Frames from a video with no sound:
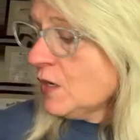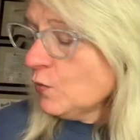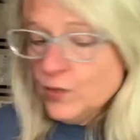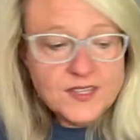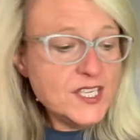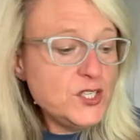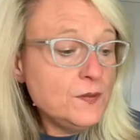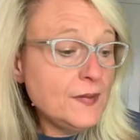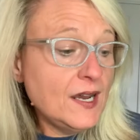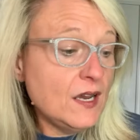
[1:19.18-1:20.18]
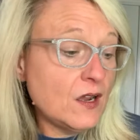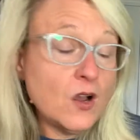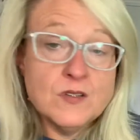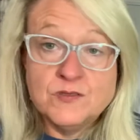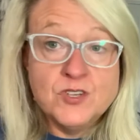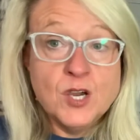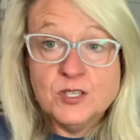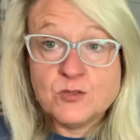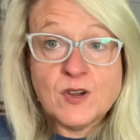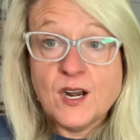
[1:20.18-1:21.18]
One thing you might
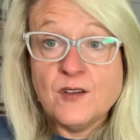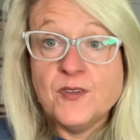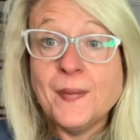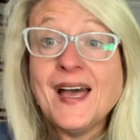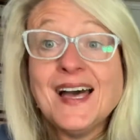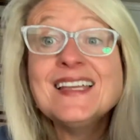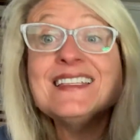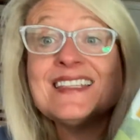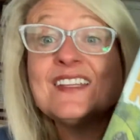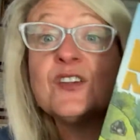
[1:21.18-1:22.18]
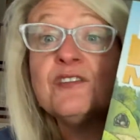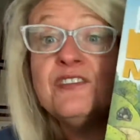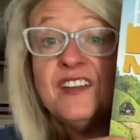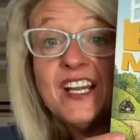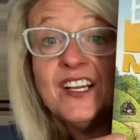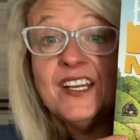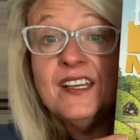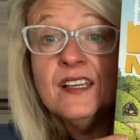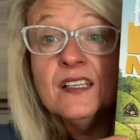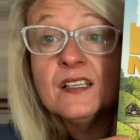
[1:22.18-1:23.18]
notice right off the bat is that they're
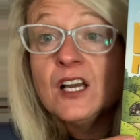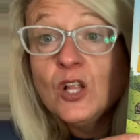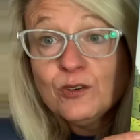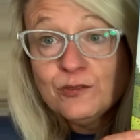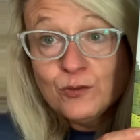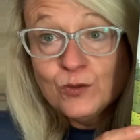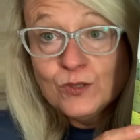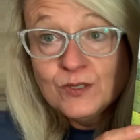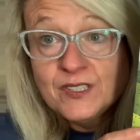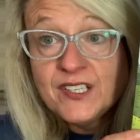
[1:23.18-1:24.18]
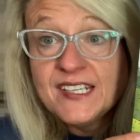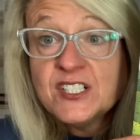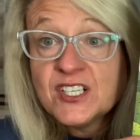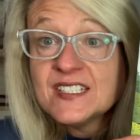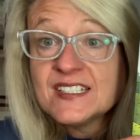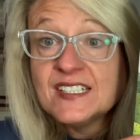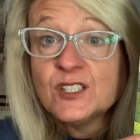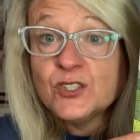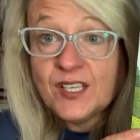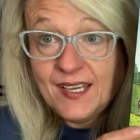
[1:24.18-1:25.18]
very colorful. They're interesting to
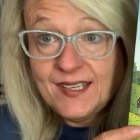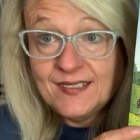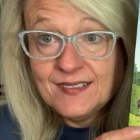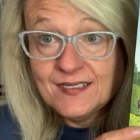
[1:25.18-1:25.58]
look at.